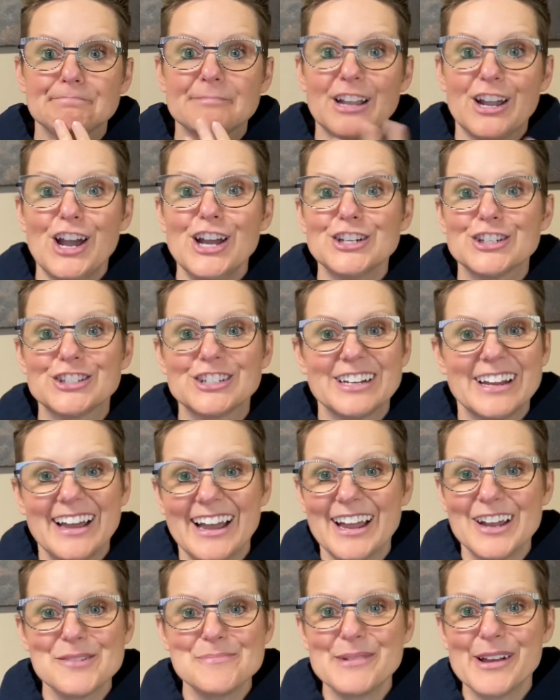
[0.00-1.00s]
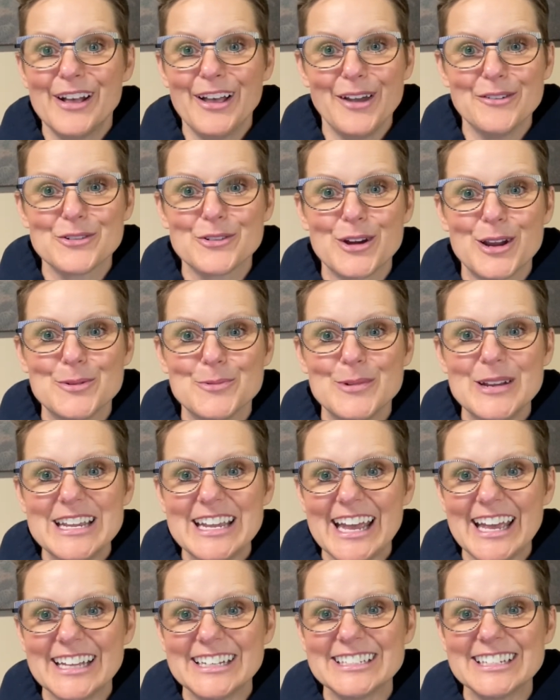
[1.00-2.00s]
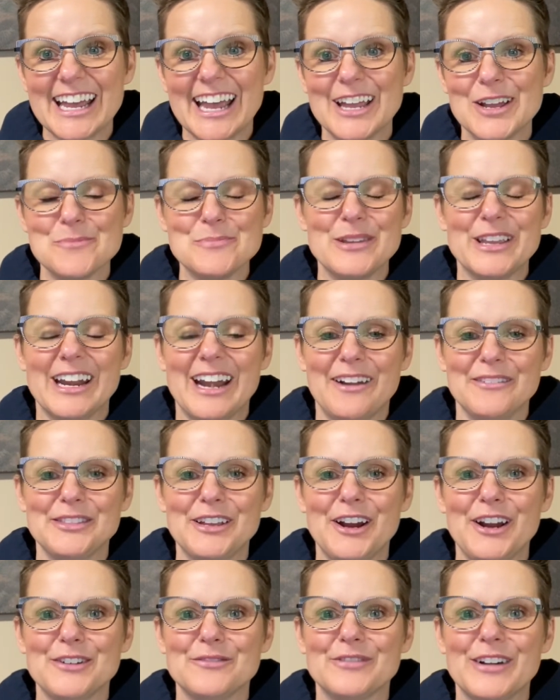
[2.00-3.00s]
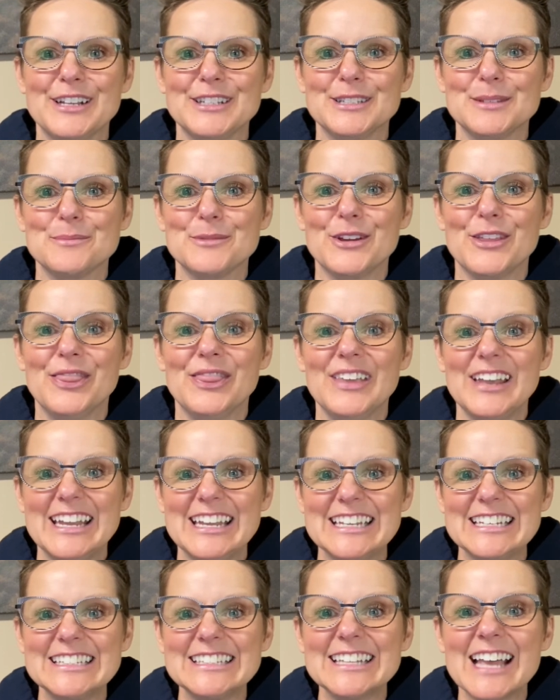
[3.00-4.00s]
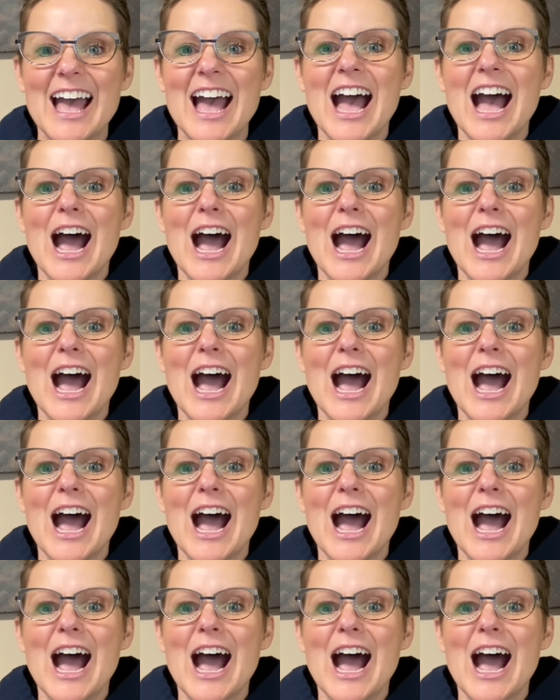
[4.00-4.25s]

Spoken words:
gosh, I hope y'all have a great weekend. I hope you get out there and find some good things.